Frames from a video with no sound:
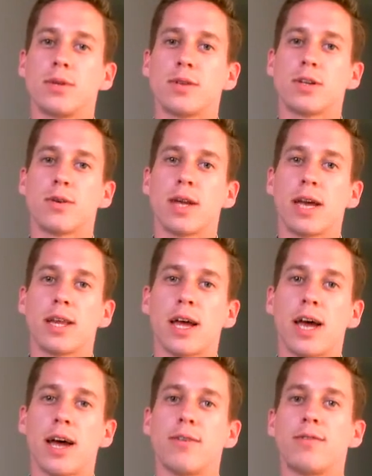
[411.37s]
So it's okay
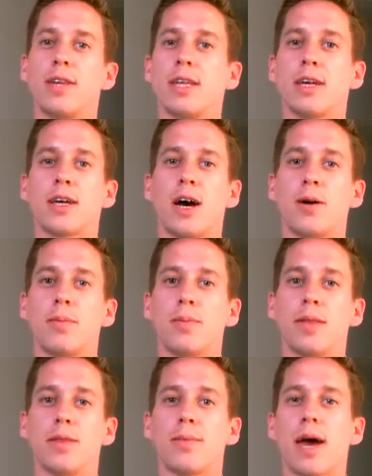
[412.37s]
to have an e-com
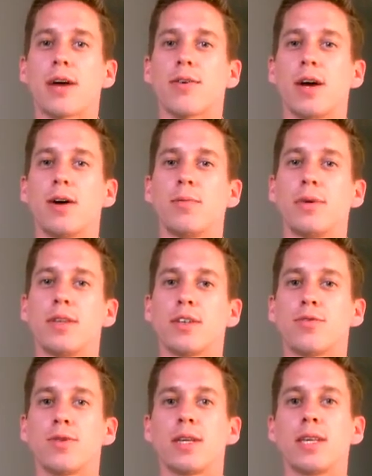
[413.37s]
in the background, but
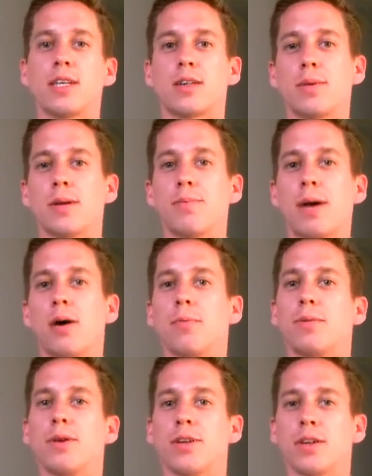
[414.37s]
this really needs to be
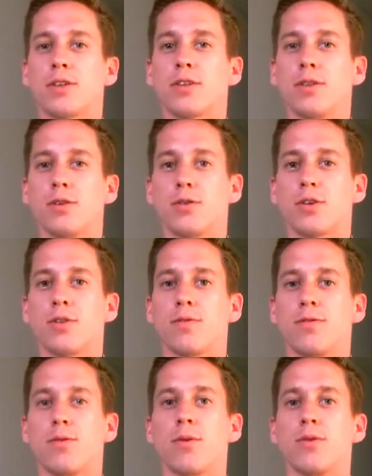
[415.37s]
about building a
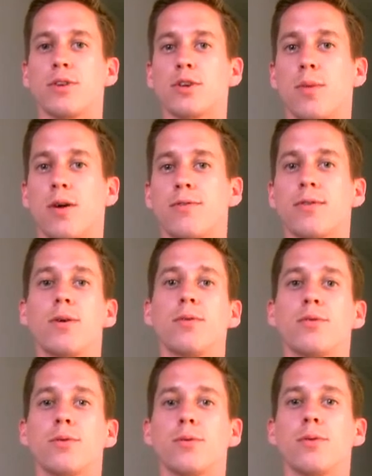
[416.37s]
solution for the
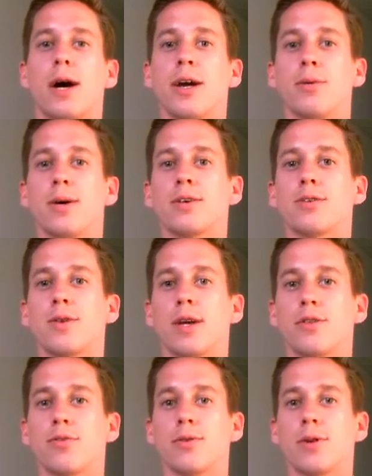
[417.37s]
smartphone through iOS or
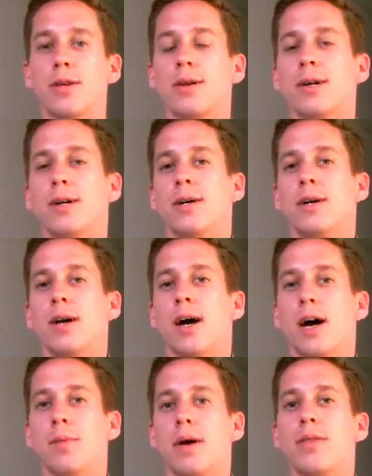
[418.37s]
Android.
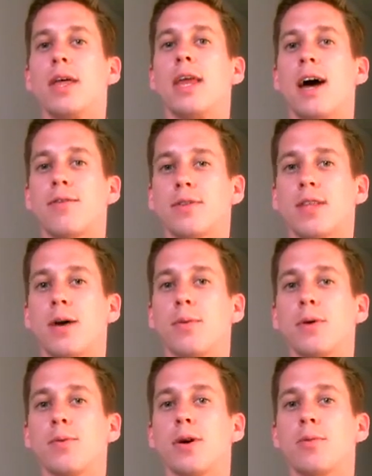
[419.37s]
Mm-hmm. And then after that,
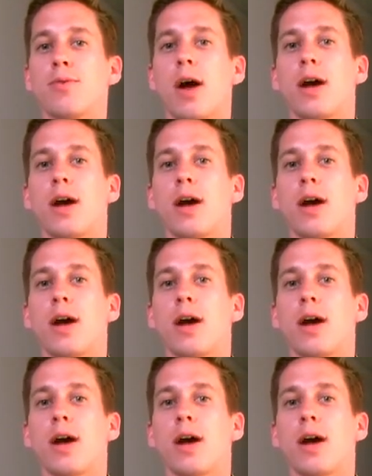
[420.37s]
we will